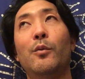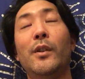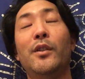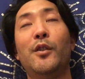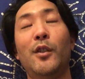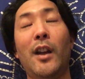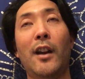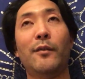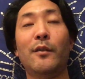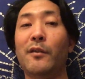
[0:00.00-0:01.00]
we should
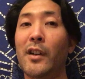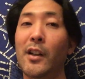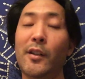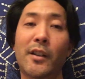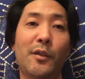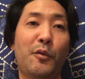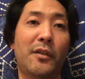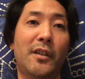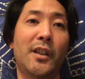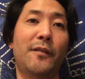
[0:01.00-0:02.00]
have a very
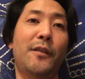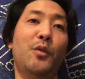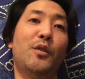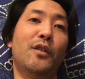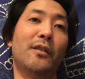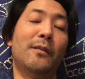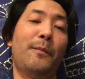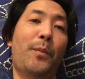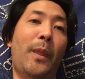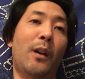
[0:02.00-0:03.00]
interesting future.
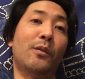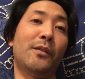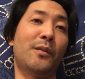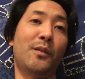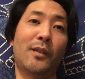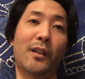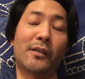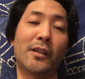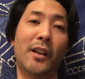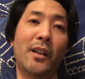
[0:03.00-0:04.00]
And that was in
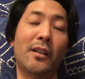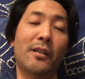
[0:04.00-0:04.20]
2008.